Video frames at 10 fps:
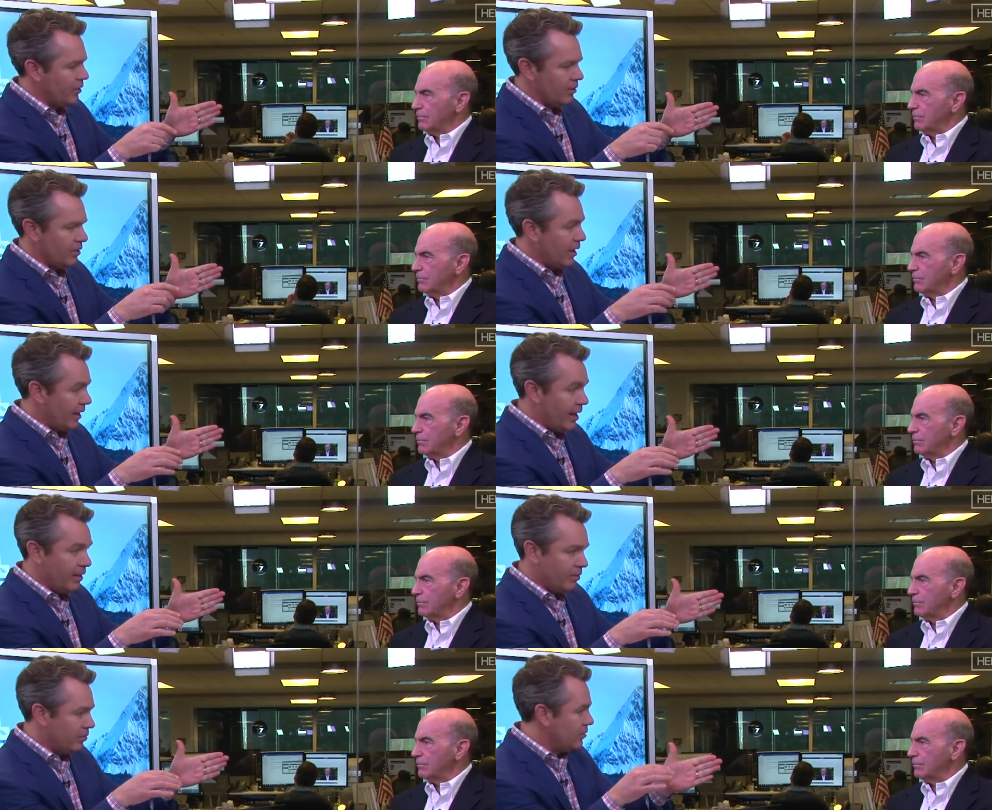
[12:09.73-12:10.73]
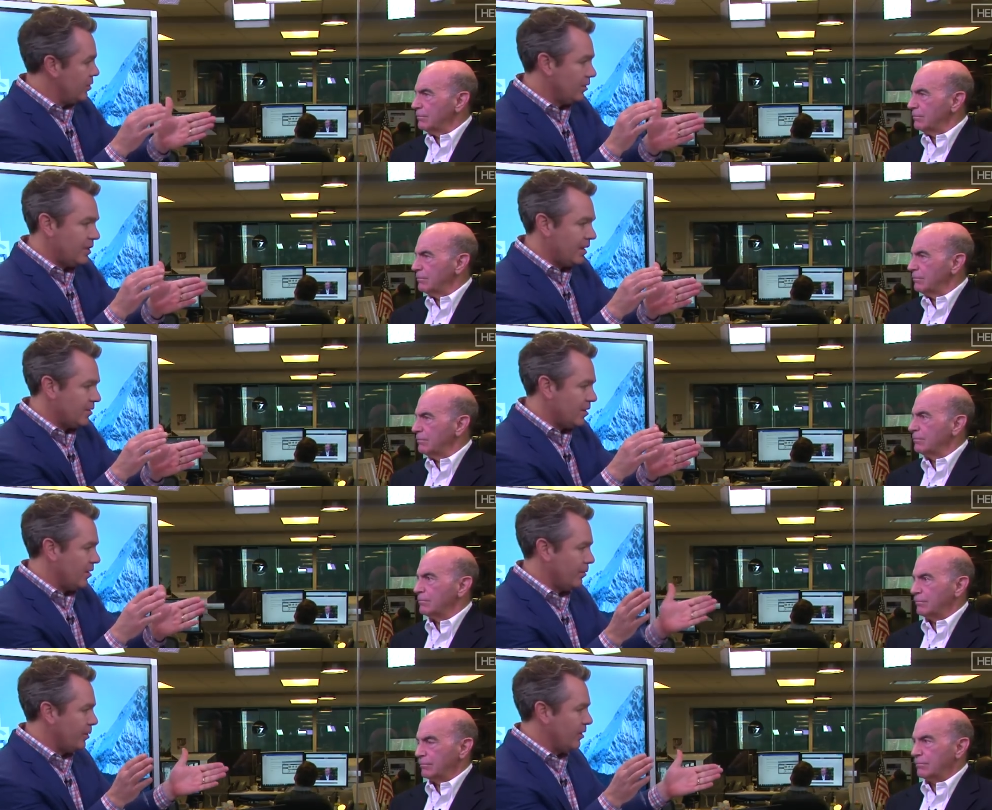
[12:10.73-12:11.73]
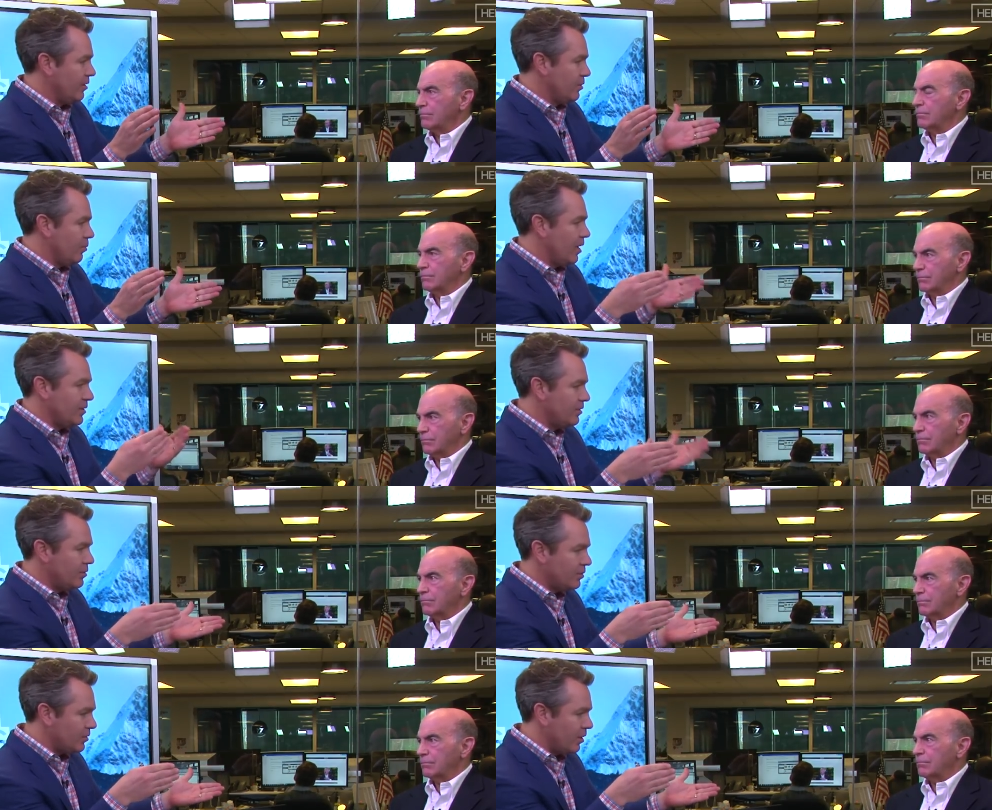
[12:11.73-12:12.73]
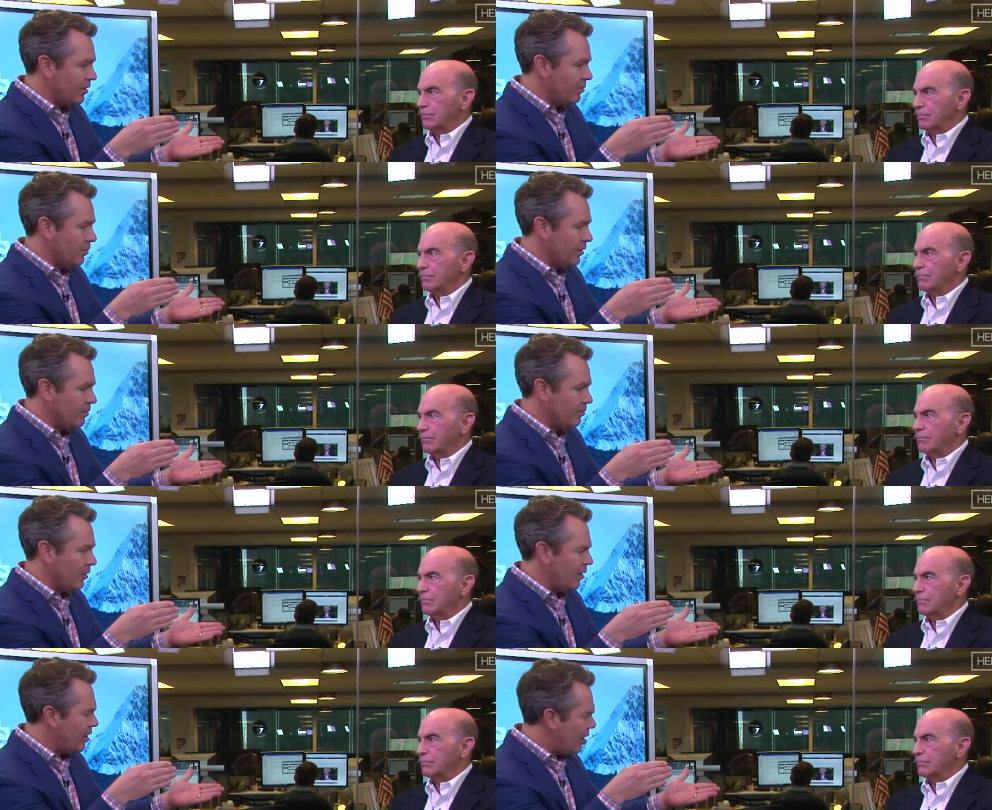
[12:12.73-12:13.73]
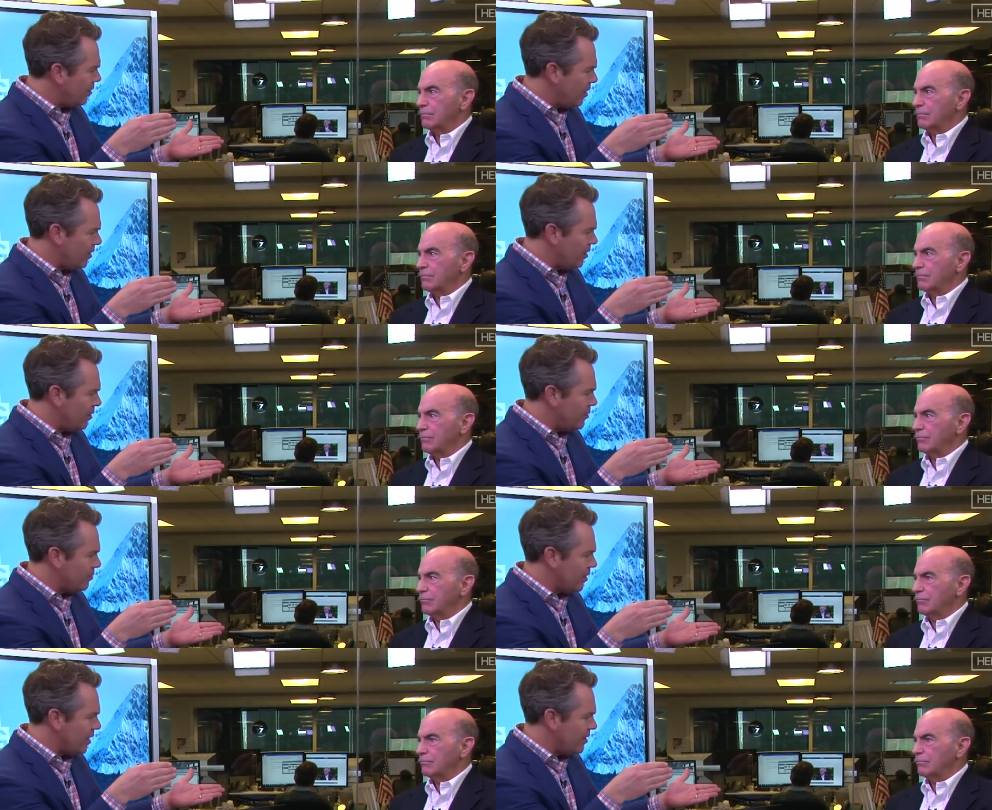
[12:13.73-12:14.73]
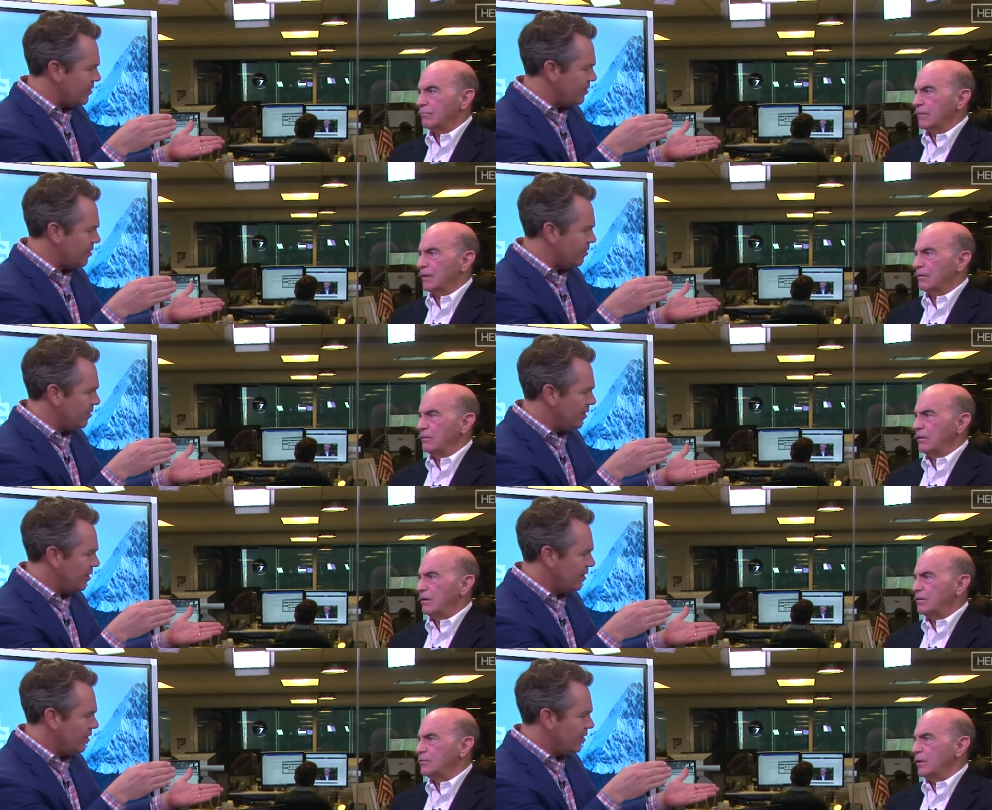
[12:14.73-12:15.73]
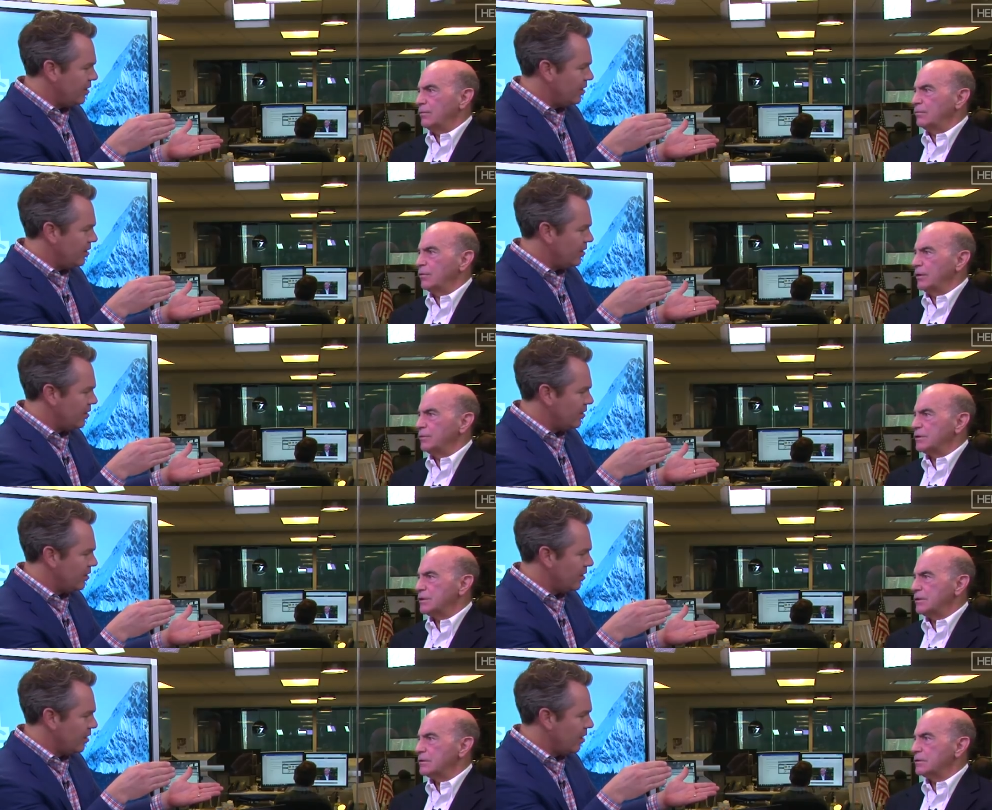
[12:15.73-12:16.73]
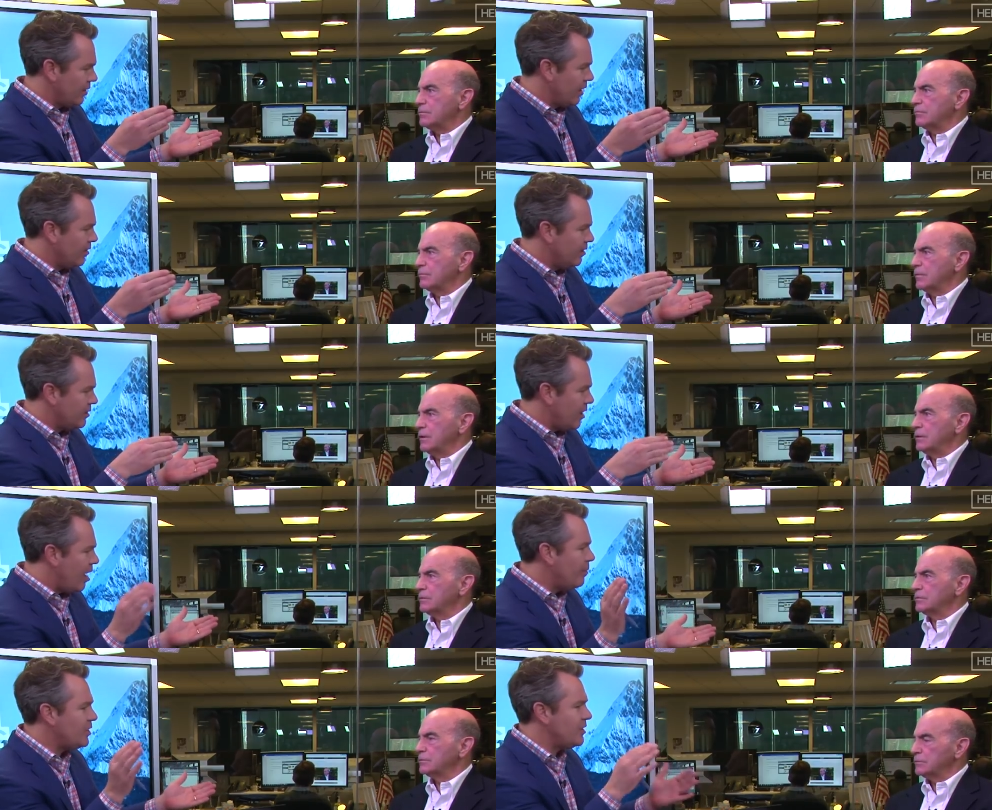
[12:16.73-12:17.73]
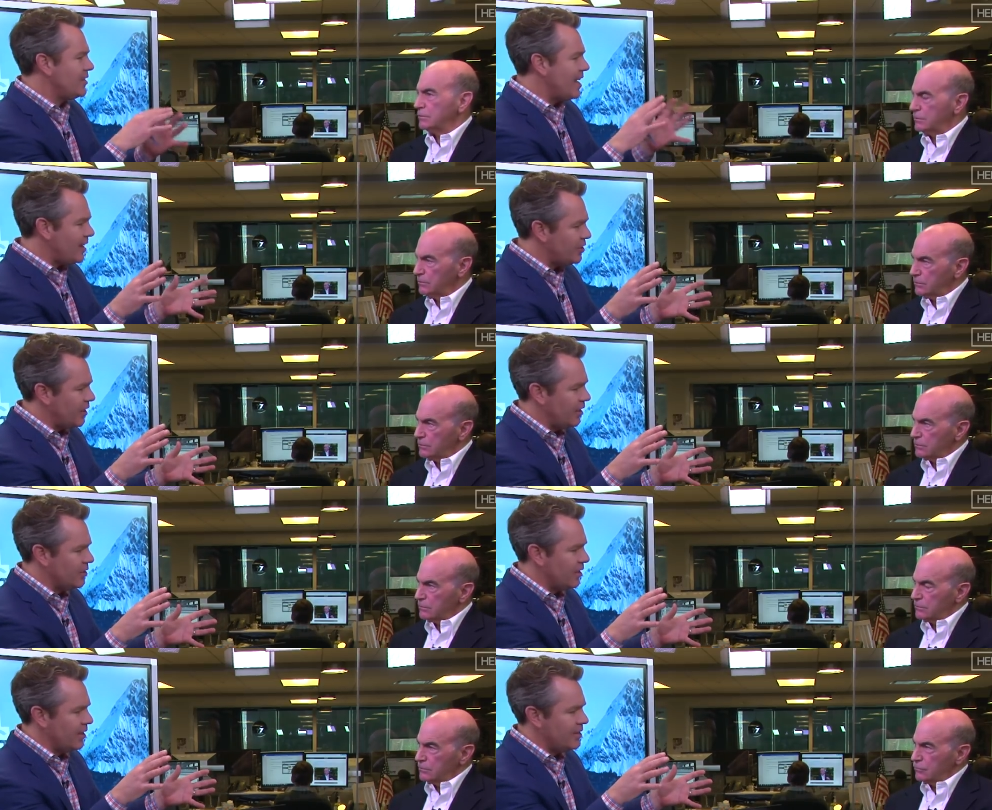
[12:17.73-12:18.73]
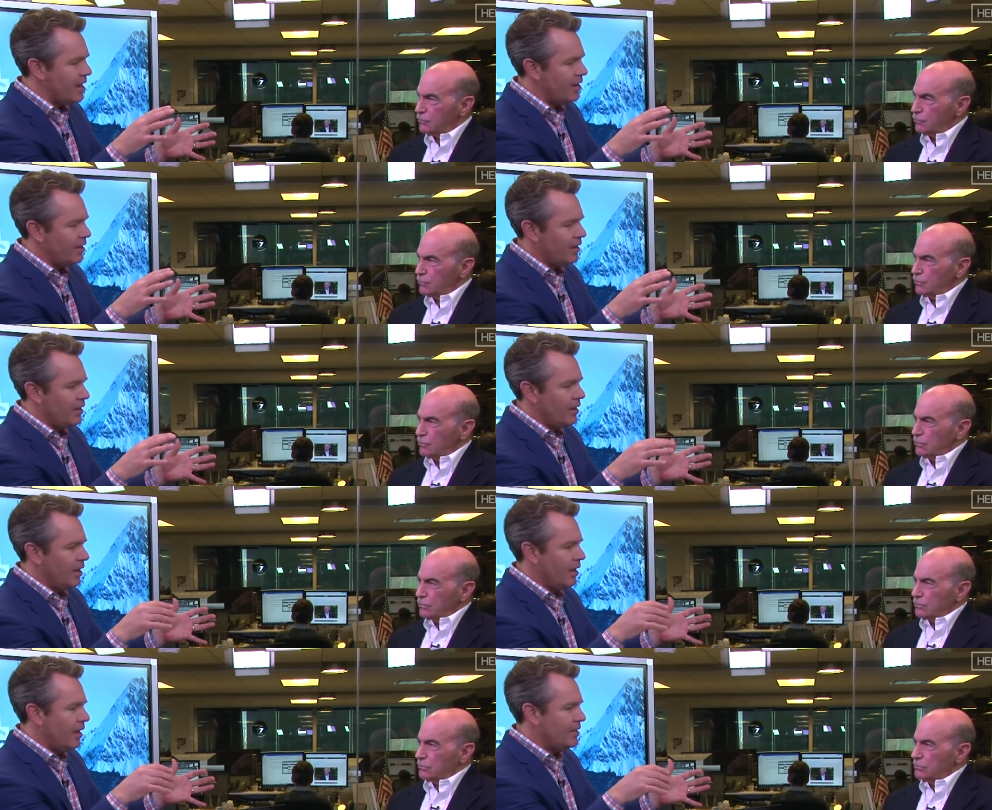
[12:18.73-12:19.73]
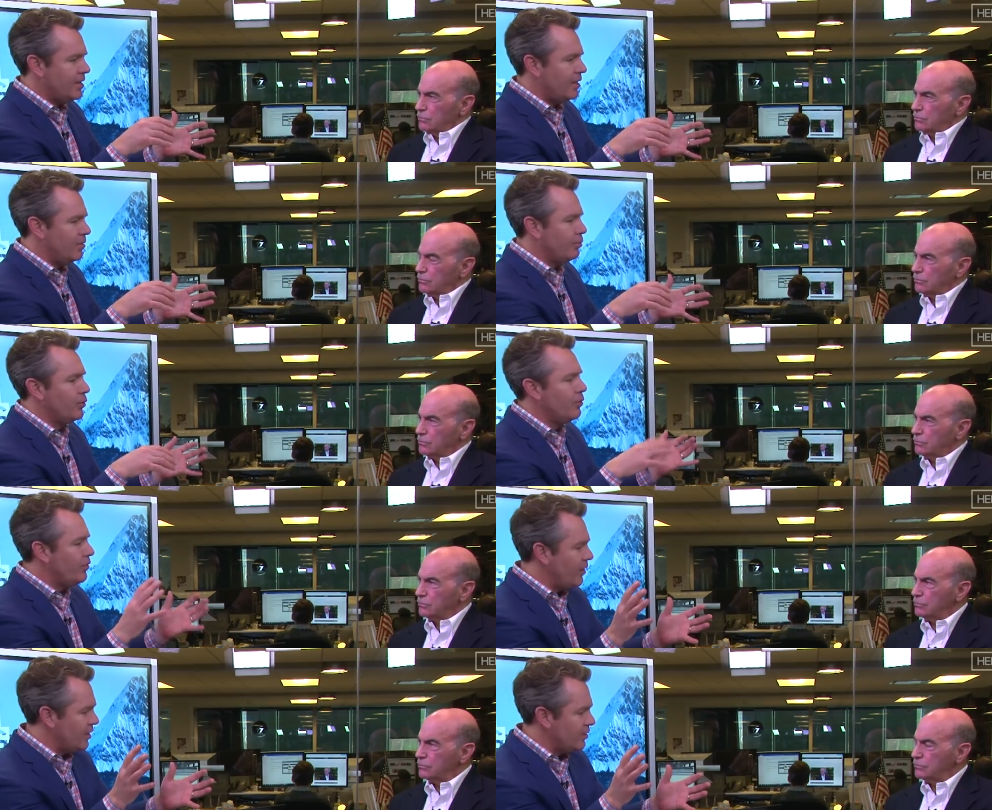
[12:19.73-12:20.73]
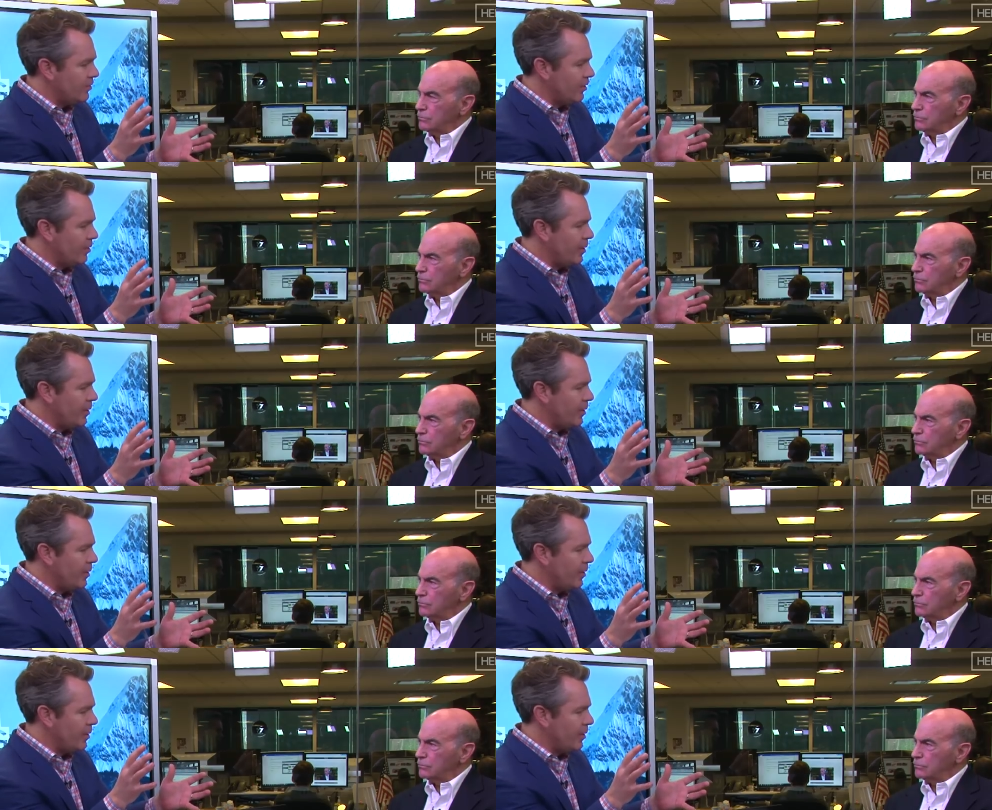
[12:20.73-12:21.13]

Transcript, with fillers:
Speaker 1: You know, again, you could take as long of a period as you want since you started with. How, how long ago was Rukeyser's show?
Speaker 2: Uh, 20, 20 plus years.
Speaker 1: Okay. Yeah. So how much has that changed, and is that uh, has that improved things for